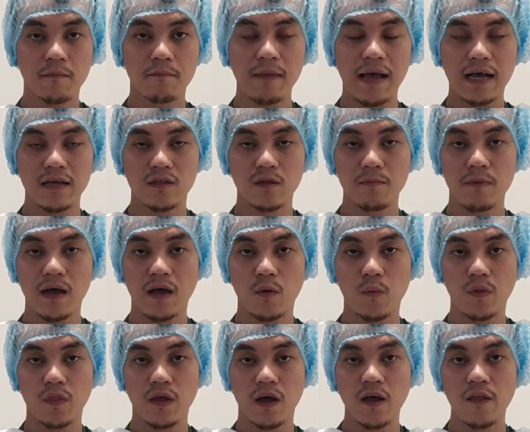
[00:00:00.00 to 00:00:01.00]
back to back
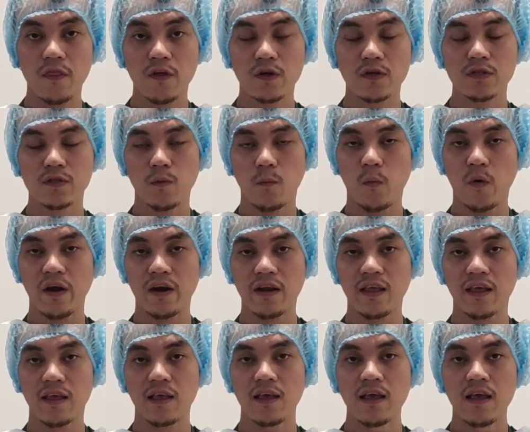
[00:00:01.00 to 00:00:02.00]
with others
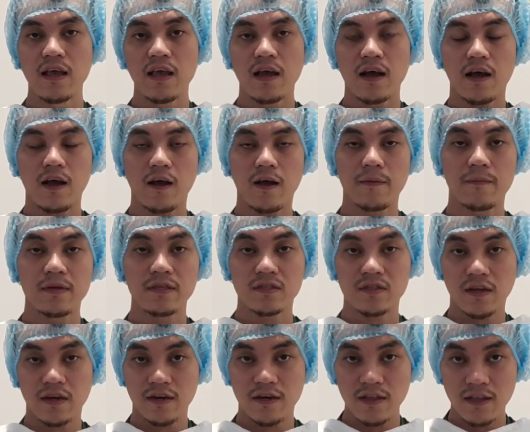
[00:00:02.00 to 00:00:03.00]
wearing a
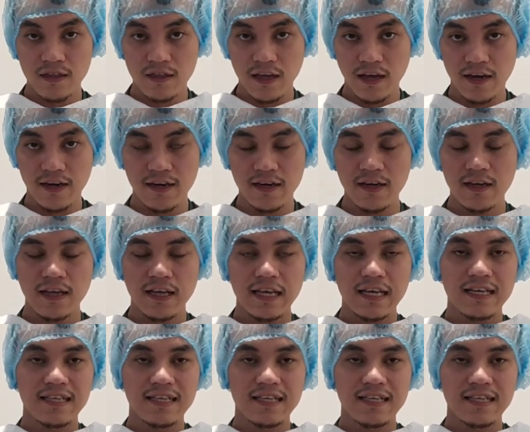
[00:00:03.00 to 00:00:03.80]
sterile attire.